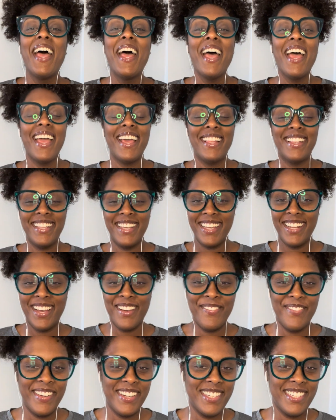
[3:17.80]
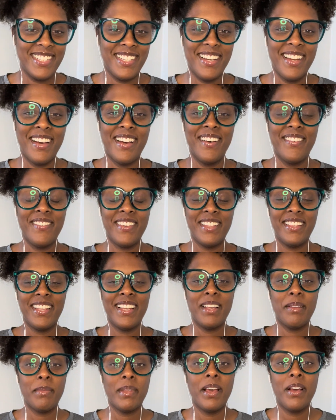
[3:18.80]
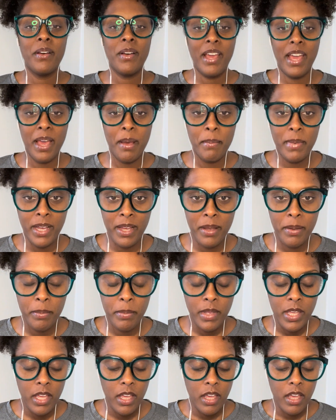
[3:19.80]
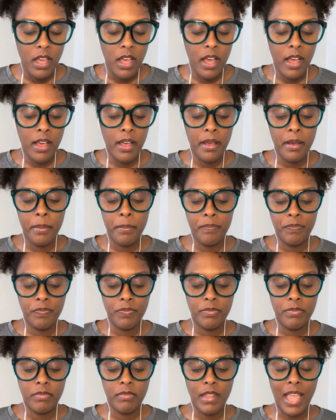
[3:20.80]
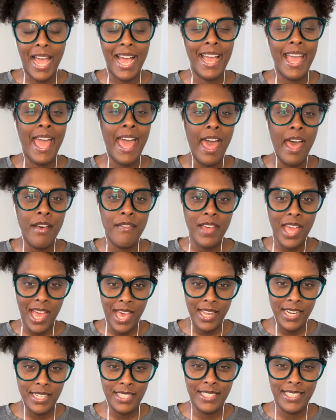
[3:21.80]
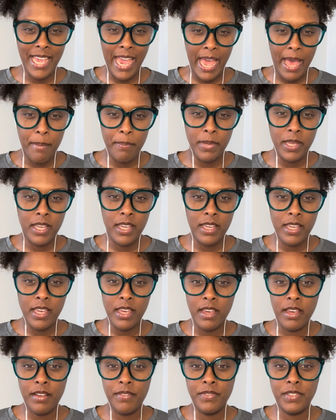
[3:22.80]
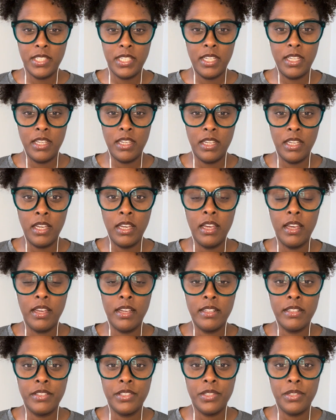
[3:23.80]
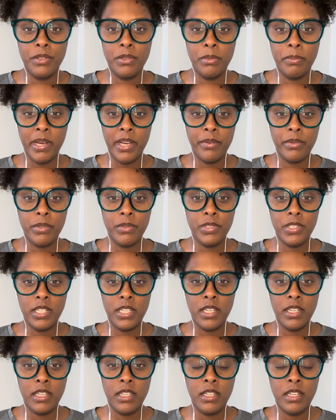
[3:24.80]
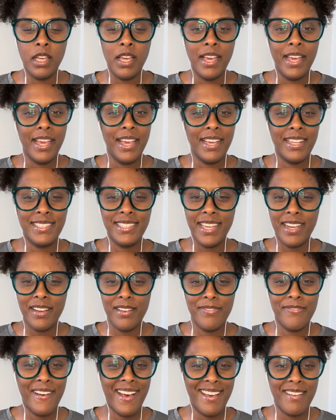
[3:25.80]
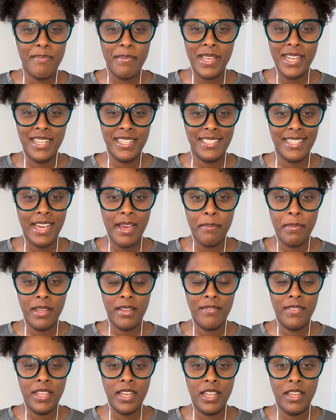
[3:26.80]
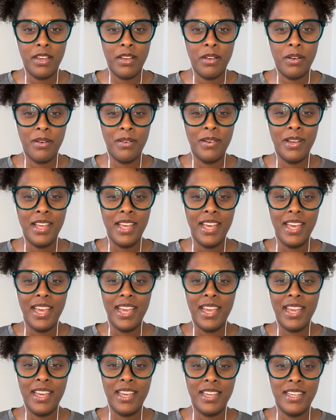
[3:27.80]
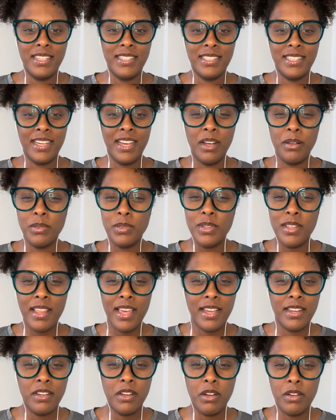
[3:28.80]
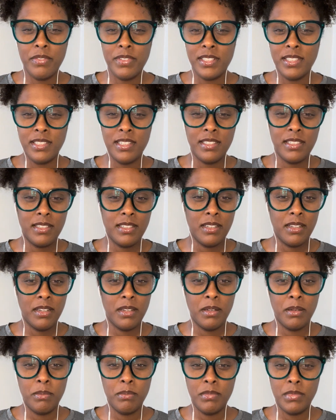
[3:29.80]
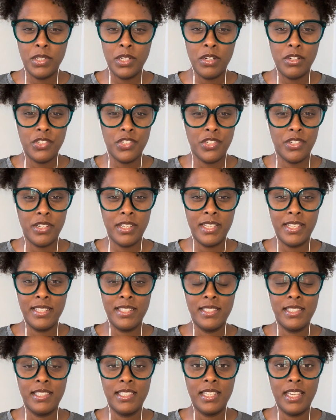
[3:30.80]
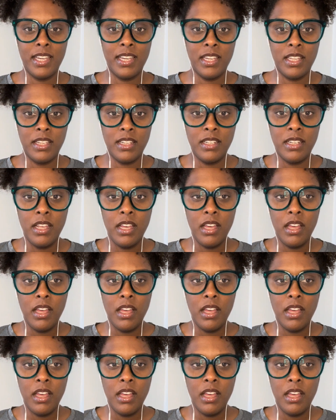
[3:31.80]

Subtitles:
and then I finish it off, and then I'm like, okay, I'm up. Um, I have added tapping EFT into my routine. It's like a 5 minute tapping video, and it helps with like nervous system nurturance and